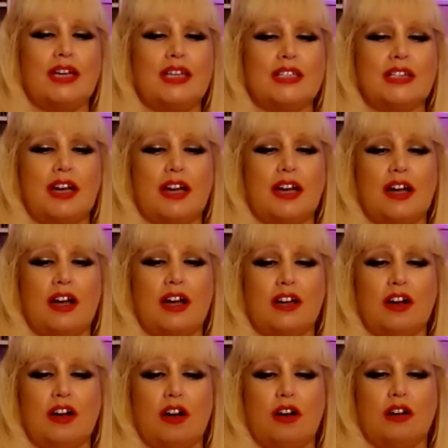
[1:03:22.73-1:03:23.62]
It's like
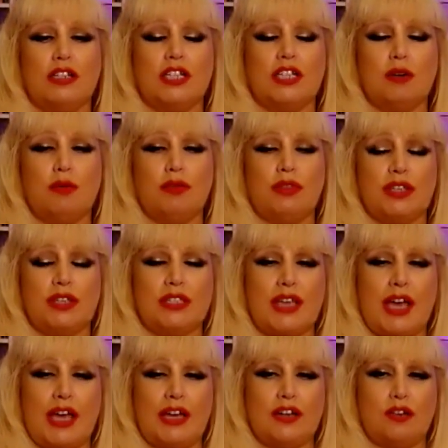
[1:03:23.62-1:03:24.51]
I can't deal with
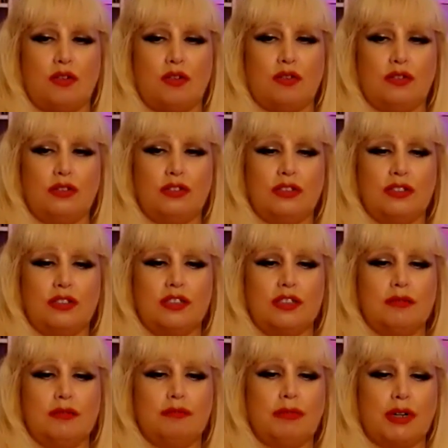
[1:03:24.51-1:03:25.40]
this head on,
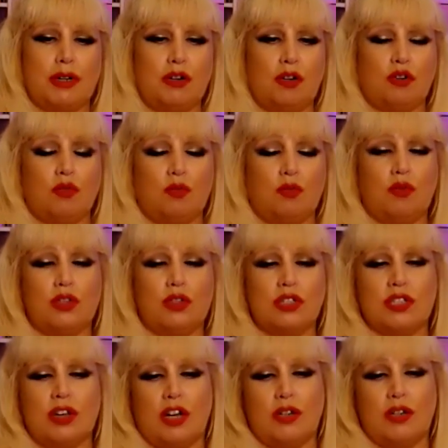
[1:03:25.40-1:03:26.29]
but I've got to walk
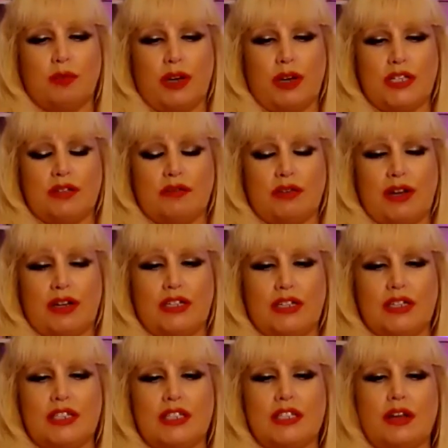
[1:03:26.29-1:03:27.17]
sideways around it.